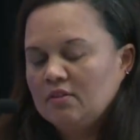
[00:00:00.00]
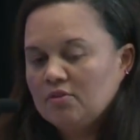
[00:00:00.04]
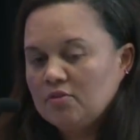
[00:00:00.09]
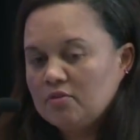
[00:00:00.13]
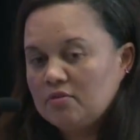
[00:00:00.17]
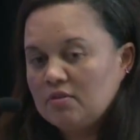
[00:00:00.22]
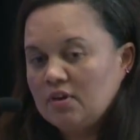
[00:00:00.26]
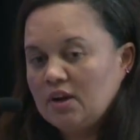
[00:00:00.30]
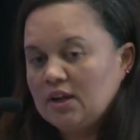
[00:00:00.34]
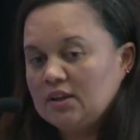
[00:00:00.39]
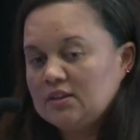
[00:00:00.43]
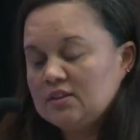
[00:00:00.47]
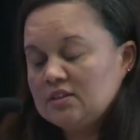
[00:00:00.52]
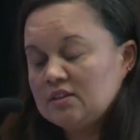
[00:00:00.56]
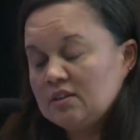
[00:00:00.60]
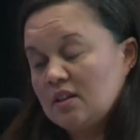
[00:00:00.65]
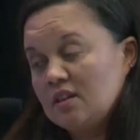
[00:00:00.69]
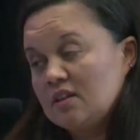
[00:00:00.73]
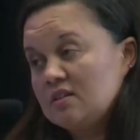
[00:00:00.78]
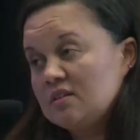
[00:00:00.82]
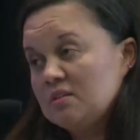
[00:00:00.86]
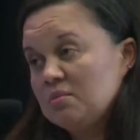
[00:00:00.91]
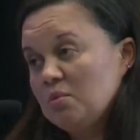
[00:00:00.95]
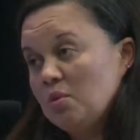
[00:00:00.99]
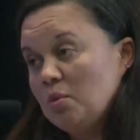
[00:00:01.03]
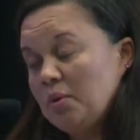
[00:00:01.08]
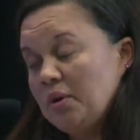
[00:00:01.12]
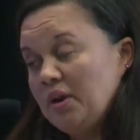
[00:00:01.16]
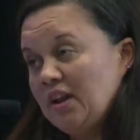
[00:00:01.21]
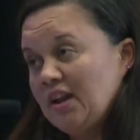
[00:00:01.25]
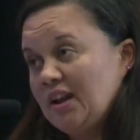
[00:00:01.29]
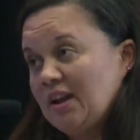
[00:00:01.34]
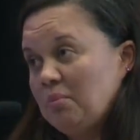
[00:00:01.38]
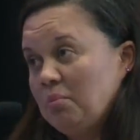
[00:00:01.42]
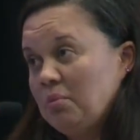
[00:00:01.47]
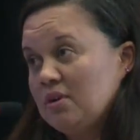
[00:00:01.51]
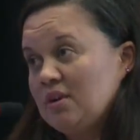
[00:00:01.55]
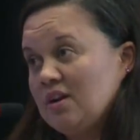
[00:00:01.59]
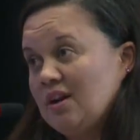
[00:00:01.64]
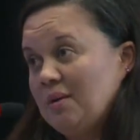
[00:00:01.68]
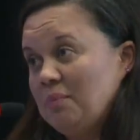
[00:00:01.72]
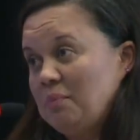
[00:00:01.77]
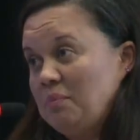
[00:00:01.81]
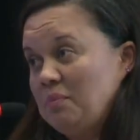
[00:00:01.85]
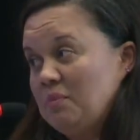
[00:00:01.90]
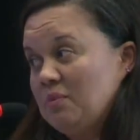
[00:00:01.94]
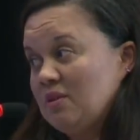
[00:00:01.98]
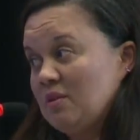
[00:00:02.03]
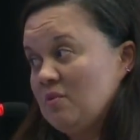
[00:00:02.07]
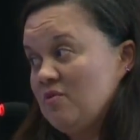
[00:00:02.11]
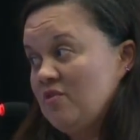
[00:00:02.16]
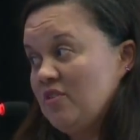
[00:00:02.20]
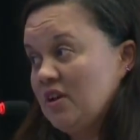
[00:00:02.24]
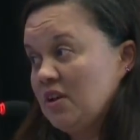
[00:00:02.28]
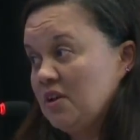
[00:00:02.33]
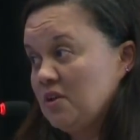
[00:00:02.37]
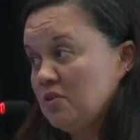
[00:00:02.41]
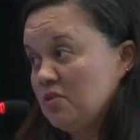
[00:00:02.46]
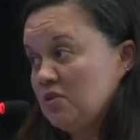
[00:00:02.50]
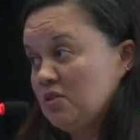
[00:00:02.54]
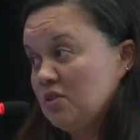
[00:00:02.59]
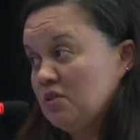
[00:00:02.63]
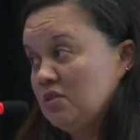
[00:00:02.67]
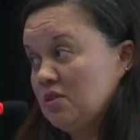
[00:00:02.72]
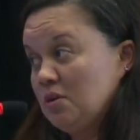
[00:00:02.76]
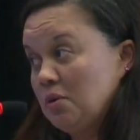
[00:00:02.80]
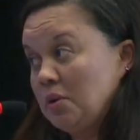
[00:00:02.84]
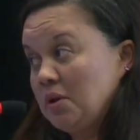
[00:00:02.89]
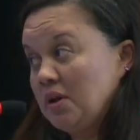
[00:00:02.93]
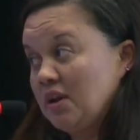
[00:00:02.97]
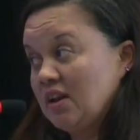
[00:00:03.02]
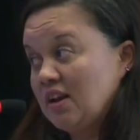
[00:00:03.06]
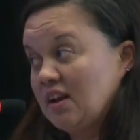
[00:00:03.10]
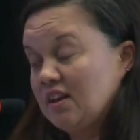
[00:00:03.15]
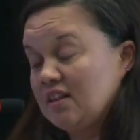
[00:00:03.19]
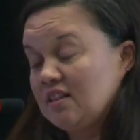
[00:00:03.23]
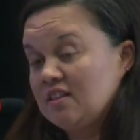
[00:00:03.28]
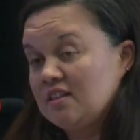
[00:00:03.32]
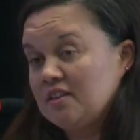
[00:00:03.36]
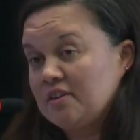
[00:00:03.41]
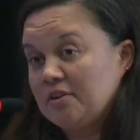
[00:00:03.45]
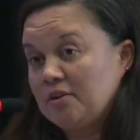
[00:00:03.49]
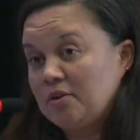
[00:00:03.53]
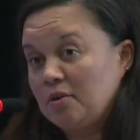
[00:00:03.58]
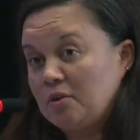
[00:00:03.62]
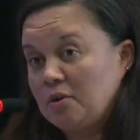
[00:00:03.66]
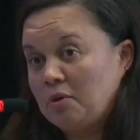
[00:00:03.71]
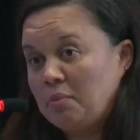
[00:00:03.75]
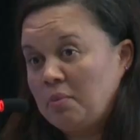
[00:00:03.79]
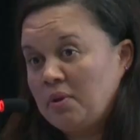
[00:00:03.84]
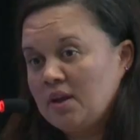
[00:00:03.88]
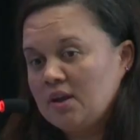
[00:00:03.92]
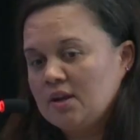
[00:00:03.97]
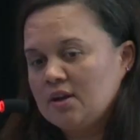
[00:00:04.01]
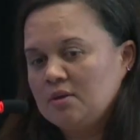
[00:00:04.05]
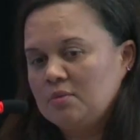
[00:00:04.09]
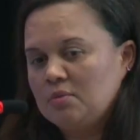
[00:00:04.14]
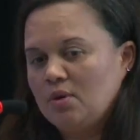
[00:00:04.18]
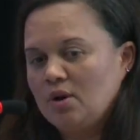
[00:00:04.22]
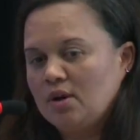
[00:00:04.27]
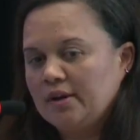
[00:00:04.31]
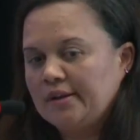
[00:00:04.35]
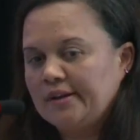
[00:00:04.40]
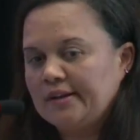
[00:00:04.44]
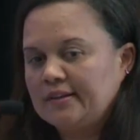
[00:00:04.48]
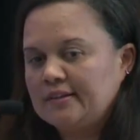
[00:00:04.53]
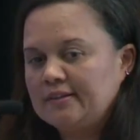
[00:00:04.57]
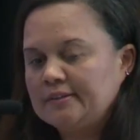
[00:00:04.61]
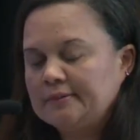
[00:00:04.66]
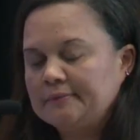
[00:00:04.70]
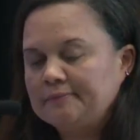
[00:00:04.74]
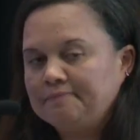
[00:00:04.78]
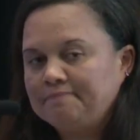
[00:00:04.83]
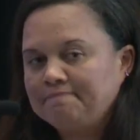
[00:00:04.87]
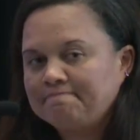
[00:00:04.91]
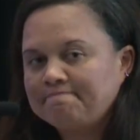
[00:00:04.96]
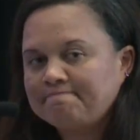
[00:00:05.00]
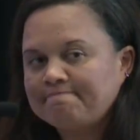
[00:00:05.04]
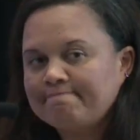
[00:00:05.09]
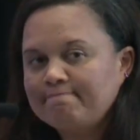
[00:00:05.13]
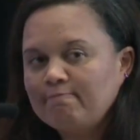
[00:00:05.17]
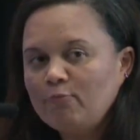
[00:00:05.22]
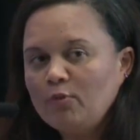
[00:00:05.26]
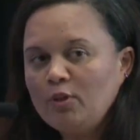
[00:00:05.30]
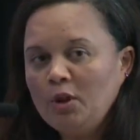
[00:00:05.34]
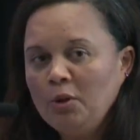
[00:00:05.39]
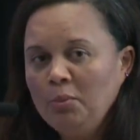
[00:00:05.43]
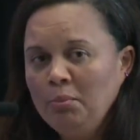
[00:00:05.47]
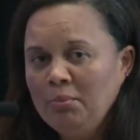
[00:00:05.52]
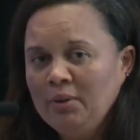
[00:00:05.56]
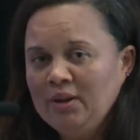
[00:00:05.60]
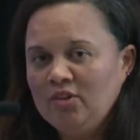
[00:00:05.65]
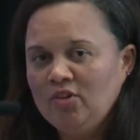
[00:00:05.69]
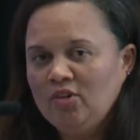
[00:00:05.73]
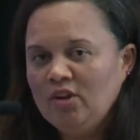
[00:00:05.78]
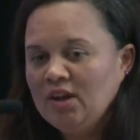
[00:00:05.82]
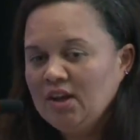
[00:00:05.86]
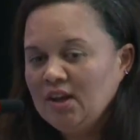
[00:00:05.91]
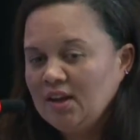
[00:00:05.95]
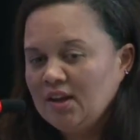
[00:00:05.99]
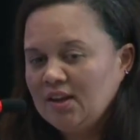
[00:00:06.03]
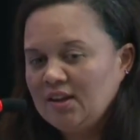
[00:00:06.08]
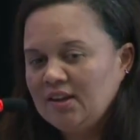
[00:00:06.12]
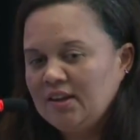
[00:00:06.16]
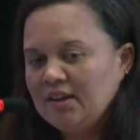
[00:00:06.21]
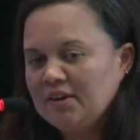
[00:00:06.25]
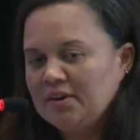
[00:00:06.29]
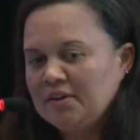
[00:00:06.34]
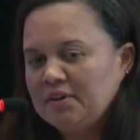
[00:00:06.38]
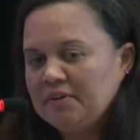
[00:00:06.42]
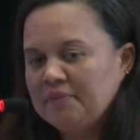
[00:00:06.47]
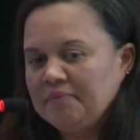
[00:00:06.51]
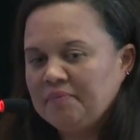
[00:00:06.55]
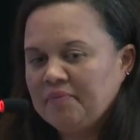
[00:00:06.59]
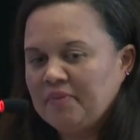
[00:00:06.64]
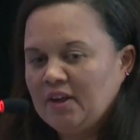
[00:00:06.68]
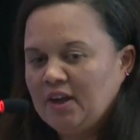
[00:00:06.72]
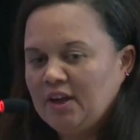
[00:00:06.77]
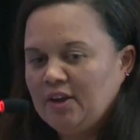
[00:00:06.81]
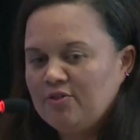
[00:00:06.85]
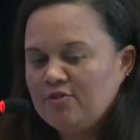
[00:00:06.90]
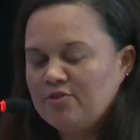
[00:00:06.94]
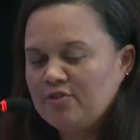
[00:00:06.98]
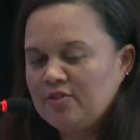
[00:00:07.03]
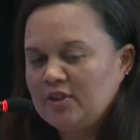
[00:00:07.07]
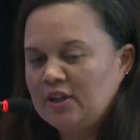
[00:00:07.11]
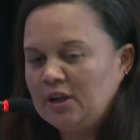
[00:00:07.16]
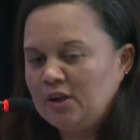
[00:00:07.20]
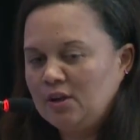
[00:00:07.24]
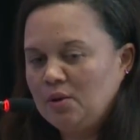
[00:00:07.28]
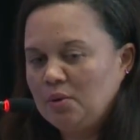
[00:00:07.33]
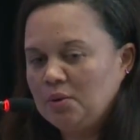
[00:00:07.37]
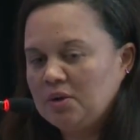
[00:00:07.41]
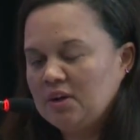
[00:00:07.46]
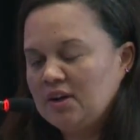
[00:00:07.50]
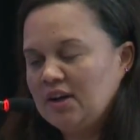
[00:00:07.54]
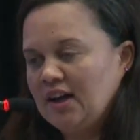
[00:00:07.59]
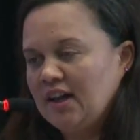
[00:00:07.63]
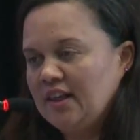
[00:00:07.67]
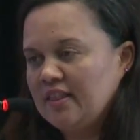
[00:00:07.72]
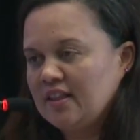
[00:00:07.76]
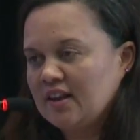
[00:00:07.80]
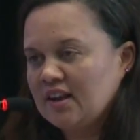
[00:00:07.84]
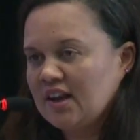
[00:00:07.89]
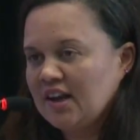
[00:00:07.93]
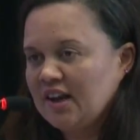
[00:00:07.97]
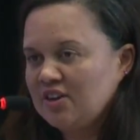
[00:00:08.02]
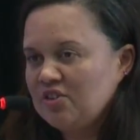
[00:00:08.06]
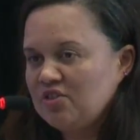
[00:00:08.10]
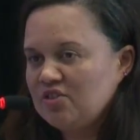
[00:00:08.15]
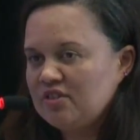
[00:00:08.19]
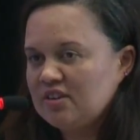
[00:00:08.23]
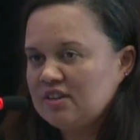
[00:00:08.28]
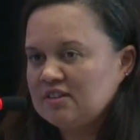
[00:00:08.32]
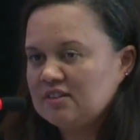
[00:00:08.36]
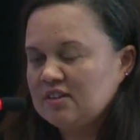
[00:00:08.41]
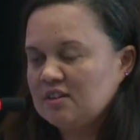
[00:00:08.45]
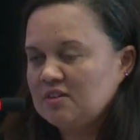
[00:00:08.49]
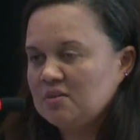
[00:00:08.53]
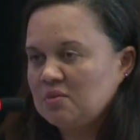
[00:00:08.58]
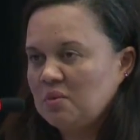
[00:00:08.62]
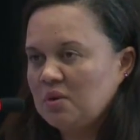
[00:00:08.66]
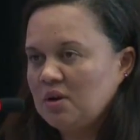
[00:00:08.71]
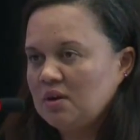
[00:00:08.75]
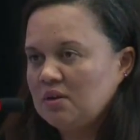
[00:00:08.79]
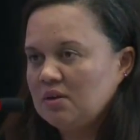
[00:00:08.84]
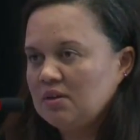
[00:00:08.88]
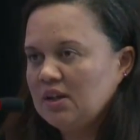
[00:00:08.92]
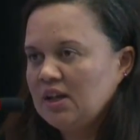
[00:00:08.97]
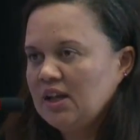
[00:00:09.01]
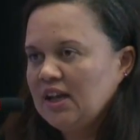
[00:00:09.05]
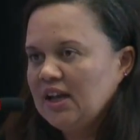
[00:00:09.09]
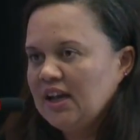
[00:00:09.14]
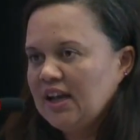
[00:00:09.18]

Right, so this morning I put up some figures just looking at the European market. But here I've included other countries as well.